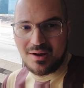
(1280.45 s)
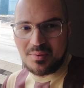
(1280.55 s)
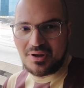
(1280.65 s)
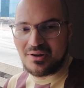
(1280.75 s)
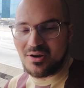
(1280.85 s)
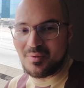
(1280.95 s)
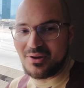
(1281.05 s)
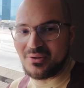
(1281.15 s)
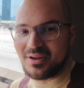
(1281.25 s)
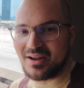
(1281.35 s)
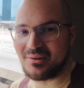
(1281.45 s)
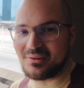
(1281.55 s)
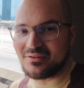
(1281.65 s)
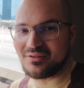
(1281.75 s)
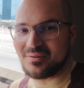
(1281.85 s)
but you've got to be on the
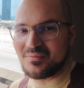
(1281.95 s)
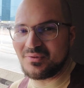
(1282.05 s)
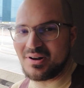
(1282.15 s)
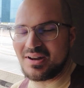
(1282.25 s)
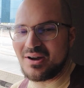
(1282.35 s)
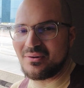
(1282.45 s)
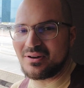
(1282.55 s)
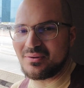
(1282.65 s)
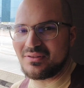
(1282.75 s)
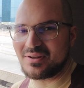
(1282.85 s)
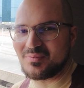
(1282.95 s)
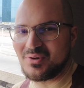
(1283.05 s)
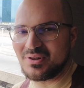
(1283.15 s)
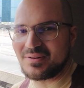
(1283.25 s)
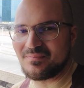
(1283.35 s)
outlook for them. Right now, anyway, this
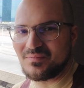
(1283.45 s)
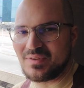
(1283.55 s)
morning,